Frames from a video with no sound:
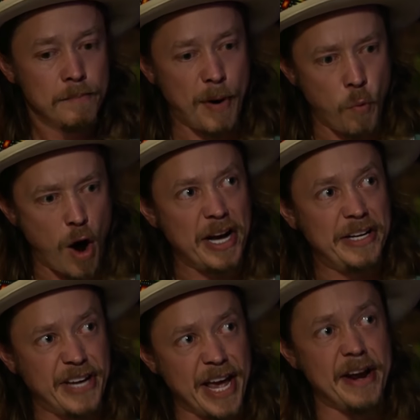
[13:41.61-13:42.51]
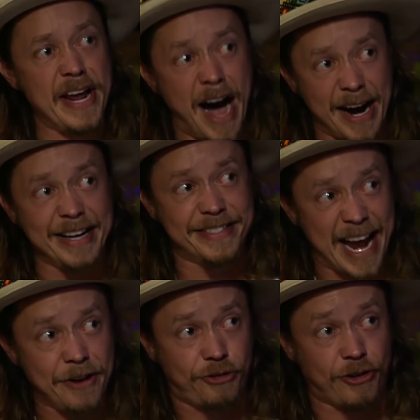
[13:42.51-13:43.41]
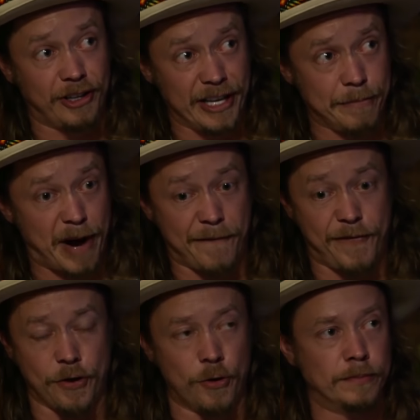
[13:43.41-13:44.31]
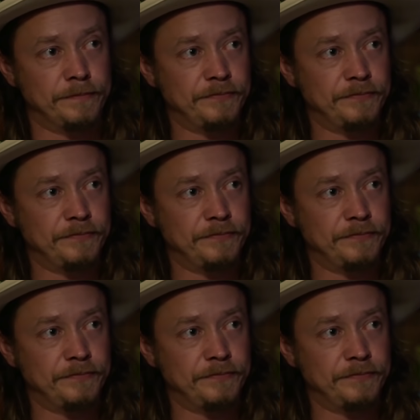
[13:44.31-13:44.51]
But what he did unintentionally, in my view,